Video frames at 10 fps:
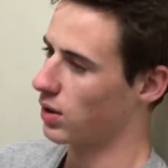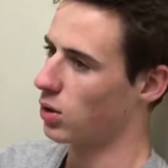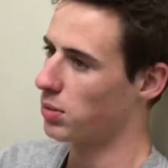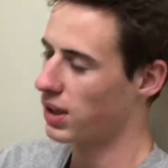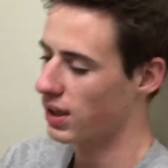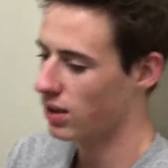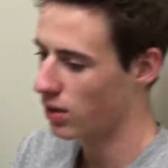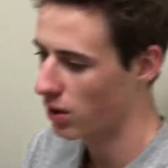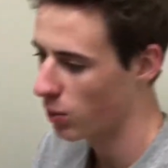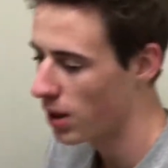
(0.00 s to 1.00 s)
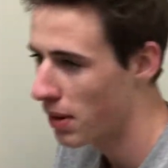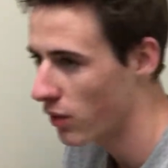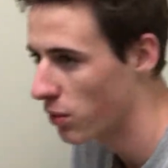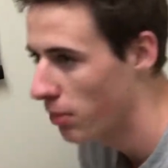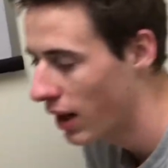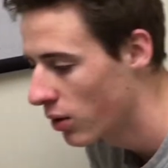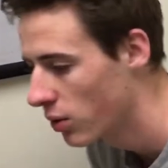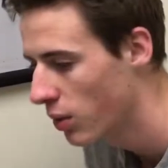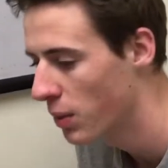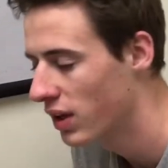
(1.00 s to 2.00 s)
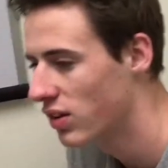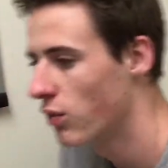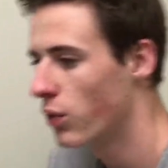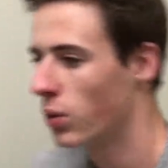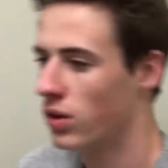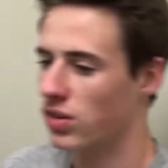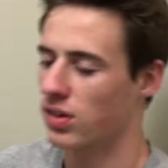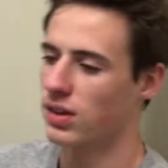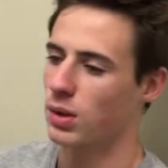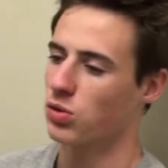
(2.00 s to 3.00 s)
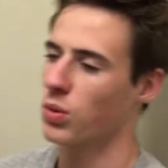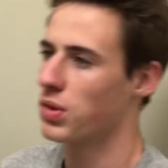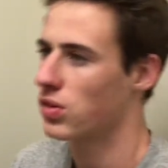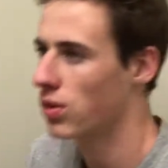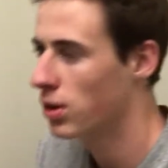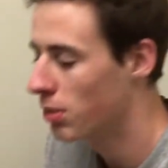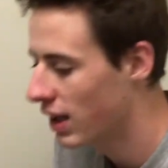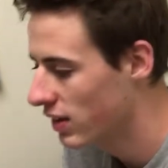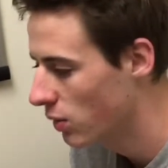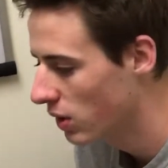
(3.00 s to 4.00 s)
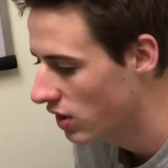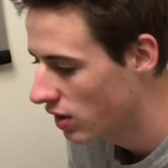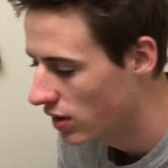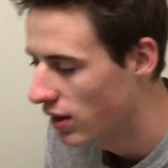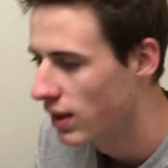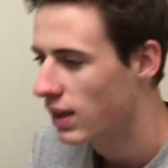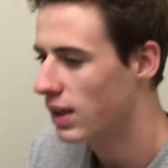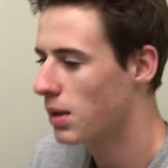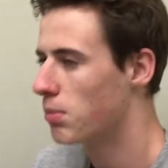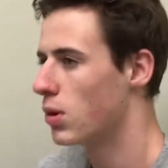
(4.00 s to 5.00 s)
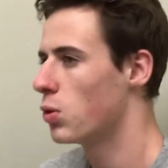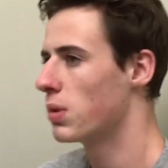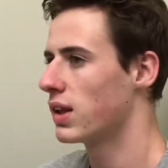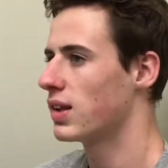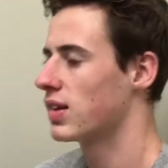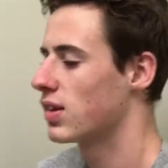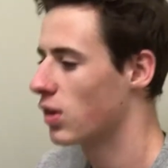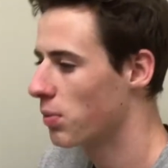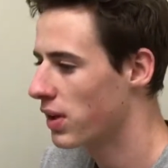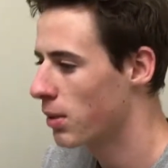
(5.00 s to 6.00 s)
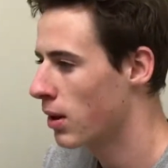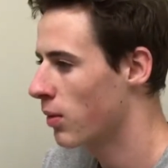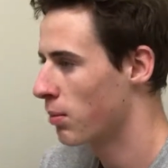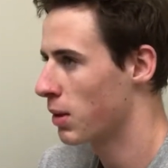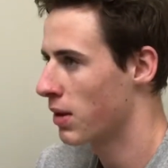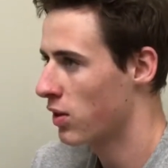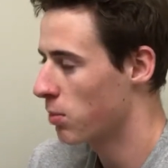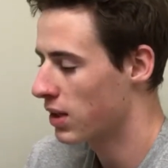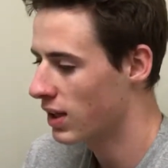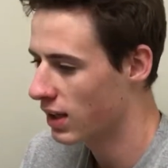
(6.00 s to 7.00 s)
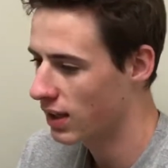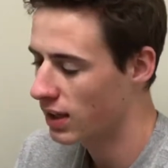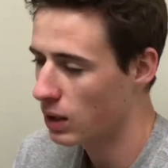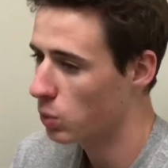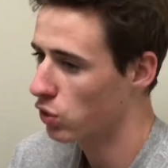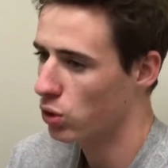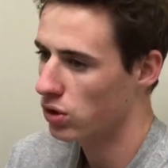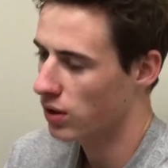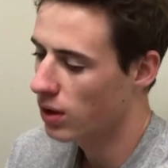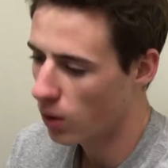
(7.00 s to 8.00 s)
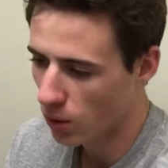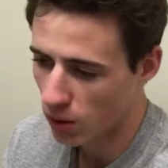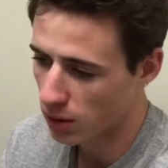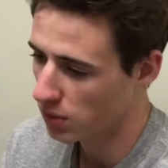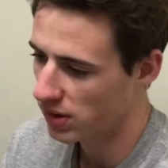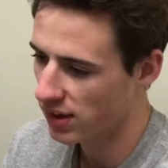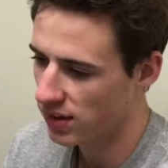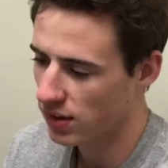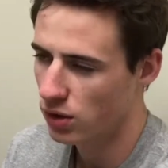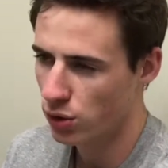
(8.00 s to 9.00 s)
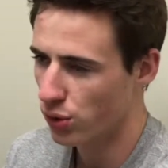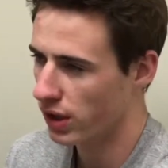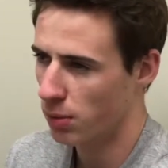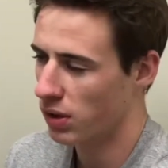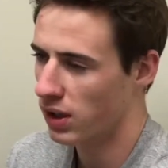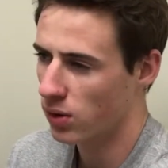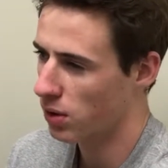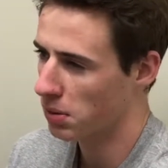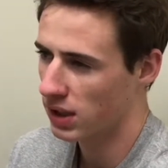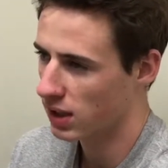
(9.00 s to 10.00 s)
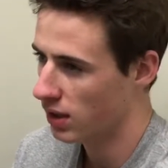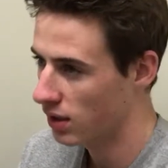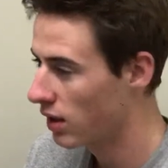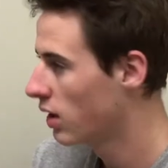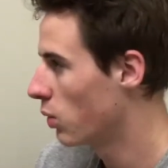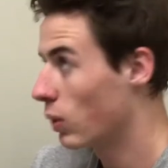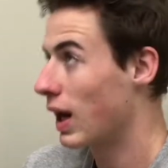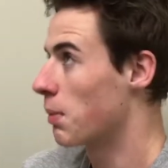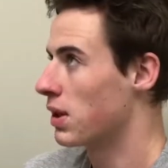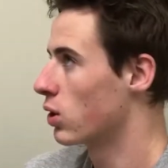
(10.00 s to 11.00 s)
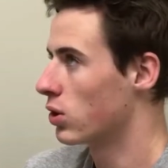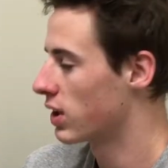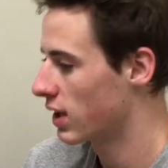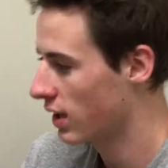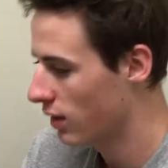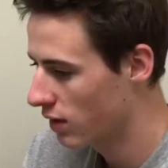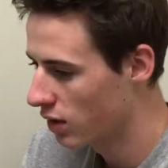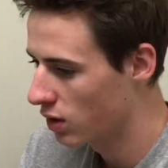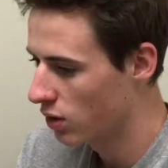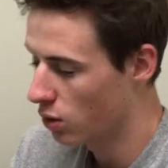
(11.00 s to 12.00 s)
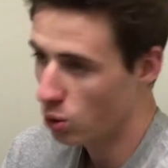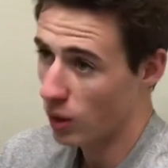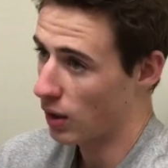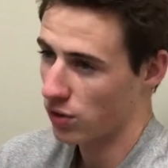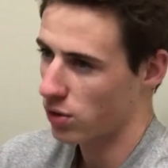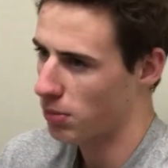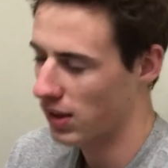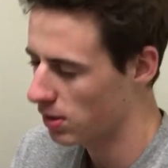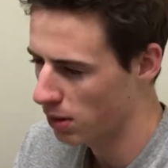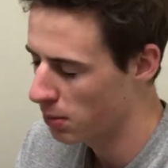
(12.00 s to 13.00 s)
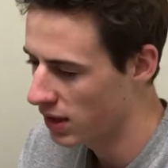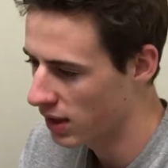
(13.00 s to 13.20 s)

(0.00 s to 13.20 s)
it all began on our way back from battle when we entered Fortis. That was where we saw the blasted witches. In the moment they said something about Macbeth being the king, he was hooked. All he would say is, do you think I'm really going to be a king? Will I be a good king? Who else could possibly be